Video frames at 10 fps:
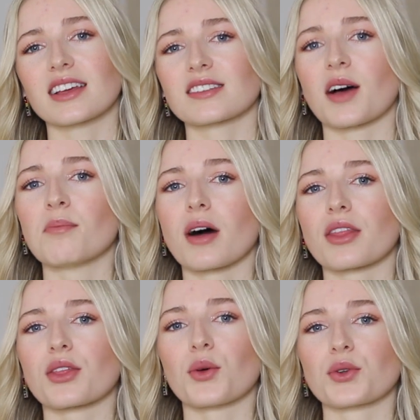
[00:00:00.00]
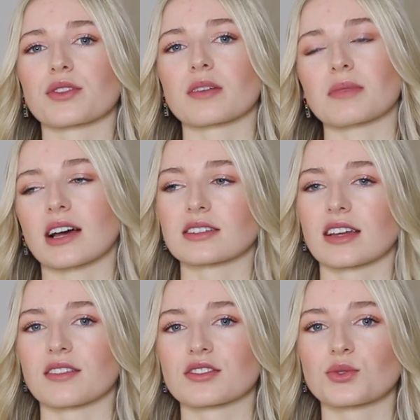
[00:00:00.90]
is a month older than me
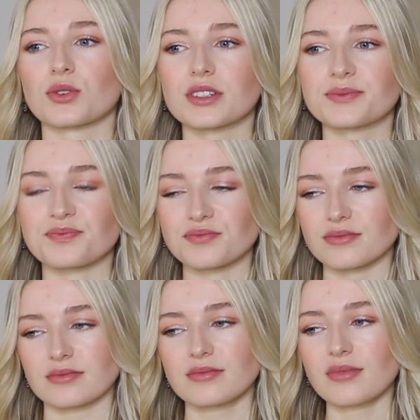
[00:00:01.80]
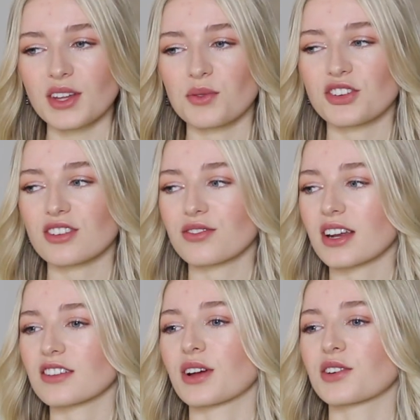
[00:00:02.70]
outside of school, which is
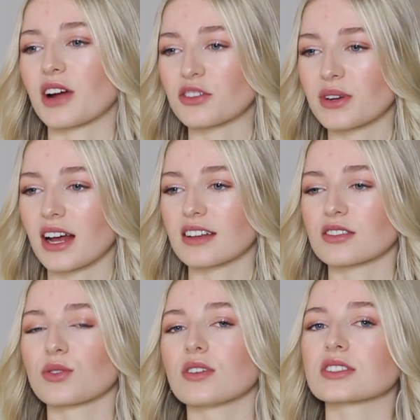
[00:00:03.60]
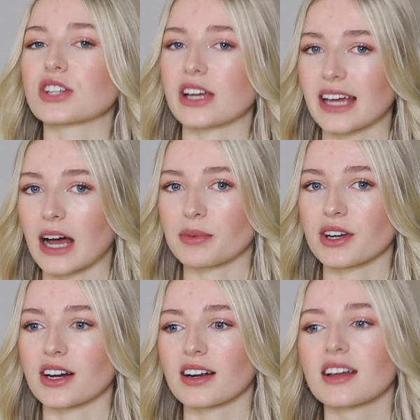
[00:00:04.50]
funny. So I graduated high school, took a gap
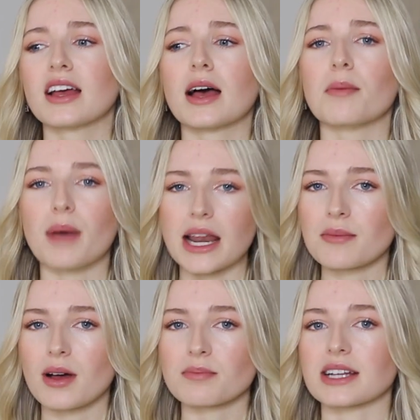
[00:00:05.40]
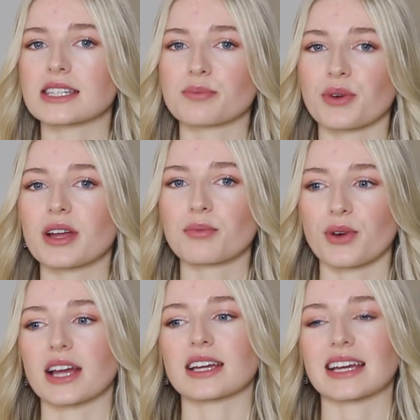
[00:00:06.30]
year, met him on my spring
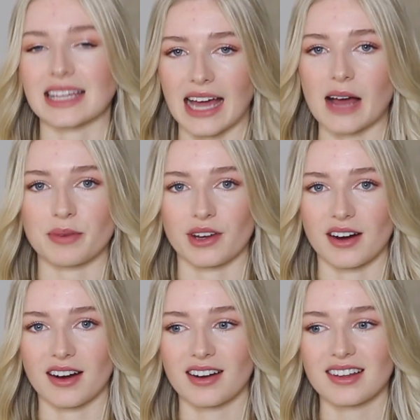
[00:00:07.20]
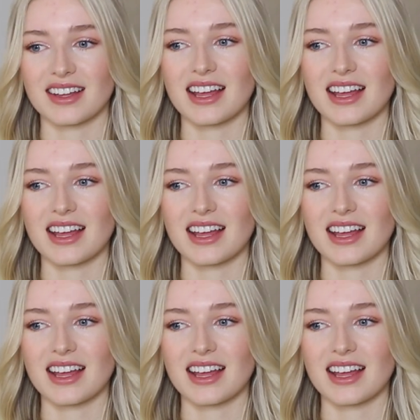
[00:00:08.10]
break gap year